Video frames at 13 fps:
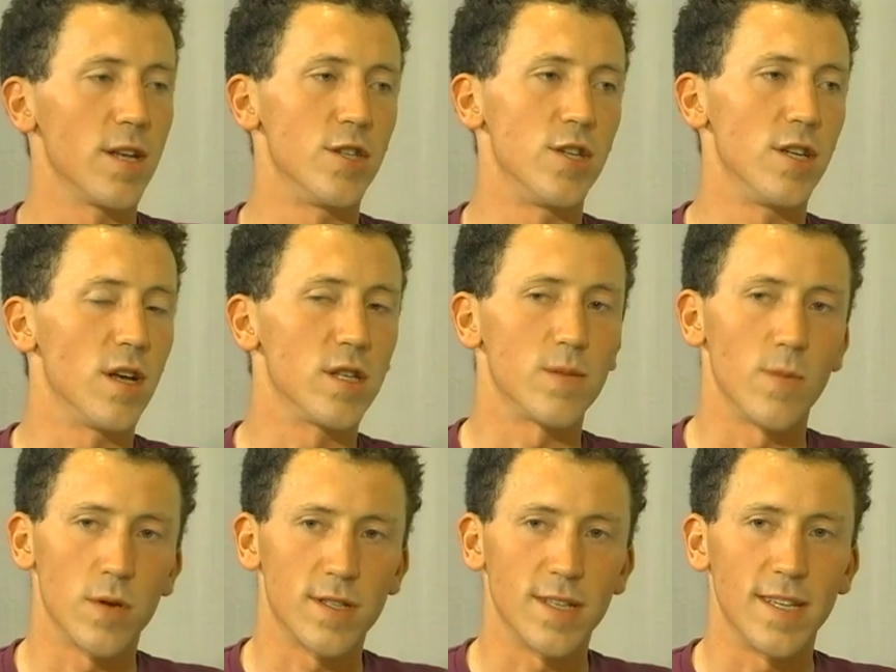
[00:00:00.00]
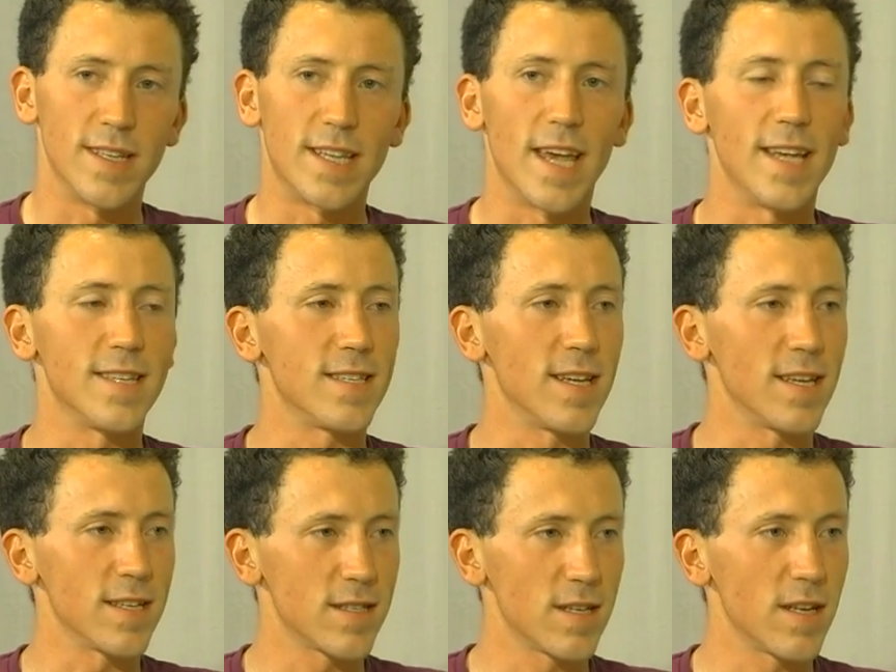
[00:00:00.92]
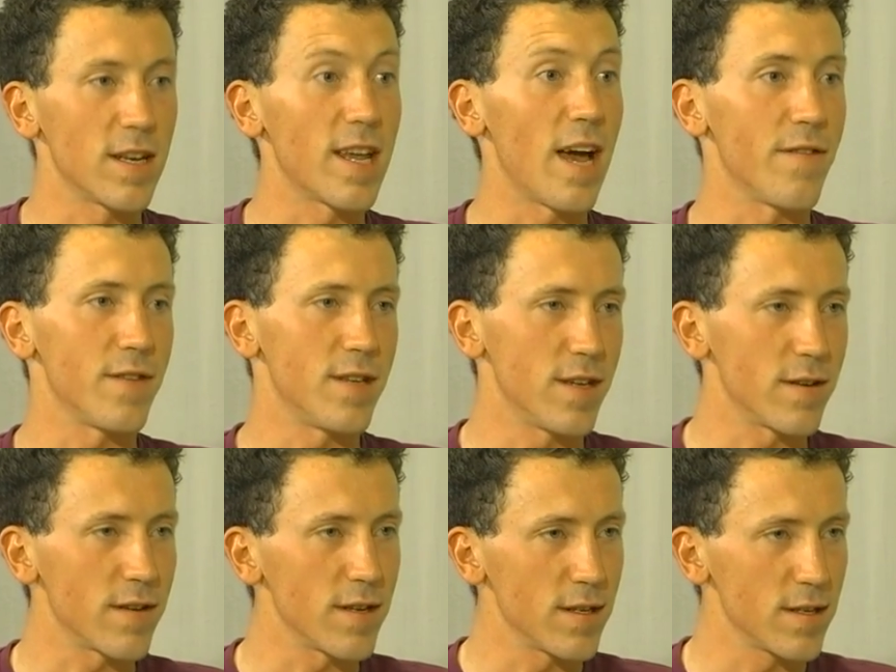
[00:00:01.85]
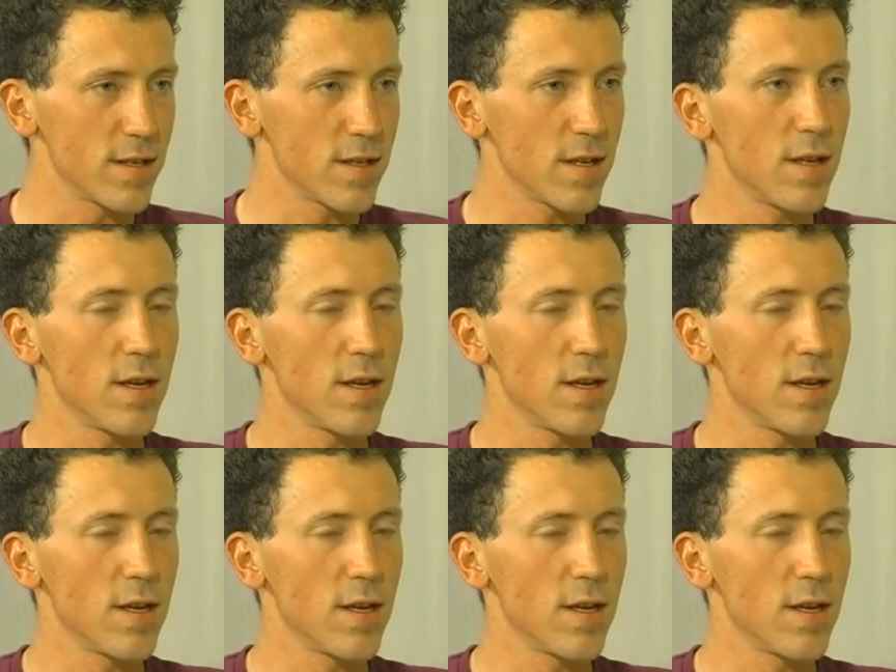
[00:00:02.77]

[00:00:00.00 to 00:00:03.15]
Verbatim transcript: and she does mostly tastings in cafeterias.